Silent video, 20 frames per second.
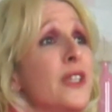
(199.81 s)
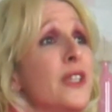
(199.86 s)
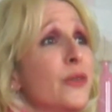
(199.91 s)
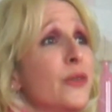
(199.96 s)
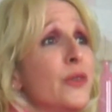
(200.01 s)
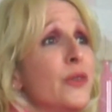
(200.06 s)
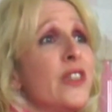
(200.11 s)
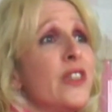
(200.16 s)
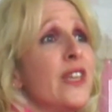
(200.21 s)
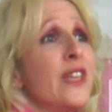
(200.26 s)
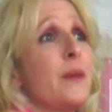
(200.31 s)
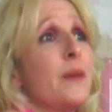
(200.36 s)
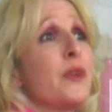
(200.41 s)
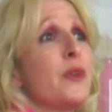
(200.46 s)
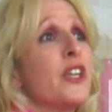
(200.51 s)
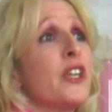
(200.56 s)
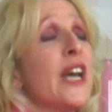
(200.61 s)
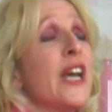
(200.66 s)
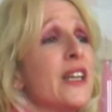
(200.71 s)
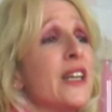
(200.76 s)
The only thing I'm
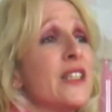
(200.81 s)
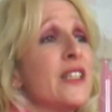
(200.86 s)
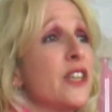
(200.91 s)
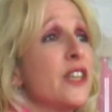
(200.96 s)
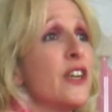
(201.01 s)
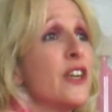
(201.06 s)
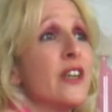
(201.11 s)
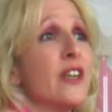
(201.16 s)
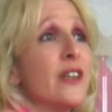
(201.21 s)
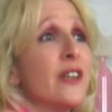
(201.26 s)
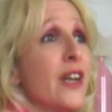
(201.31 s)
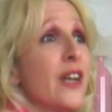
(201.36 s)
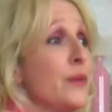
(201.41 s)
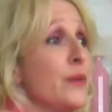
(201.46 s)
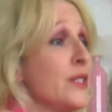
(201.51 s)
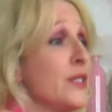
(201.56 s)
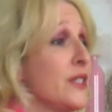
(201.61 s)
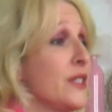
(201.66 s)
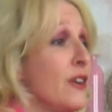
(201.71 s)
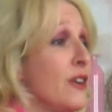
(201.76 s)
good at is art. I
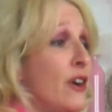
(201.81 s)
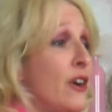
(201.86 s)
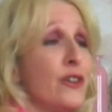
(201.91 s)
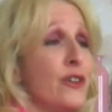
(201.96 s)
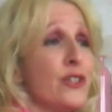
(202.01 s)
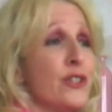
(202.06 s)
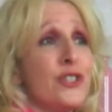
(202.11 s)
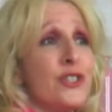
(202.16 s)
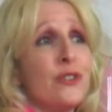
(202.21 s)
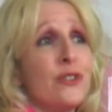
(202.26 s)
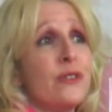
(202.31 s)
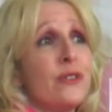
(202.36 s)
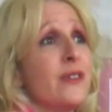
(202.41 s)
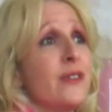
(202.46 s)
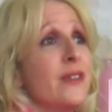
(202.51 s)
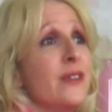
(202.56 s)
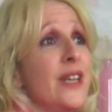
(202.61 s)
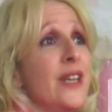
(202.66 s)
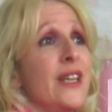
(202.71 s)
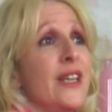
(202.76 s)
was an honor
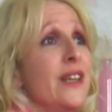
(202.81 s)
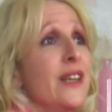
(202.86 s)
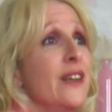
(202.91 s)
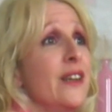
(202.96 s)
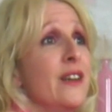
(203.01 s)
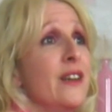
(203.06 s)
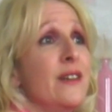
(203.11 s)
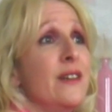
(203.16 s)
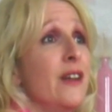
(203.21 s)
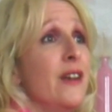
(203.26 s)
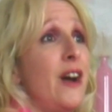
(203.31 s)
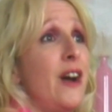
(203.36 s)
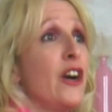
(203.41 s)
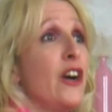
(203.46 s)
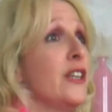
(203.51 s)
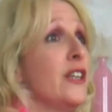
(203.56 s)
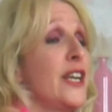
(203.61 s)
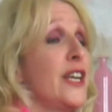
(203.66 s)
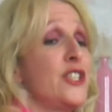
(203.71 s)
student in art.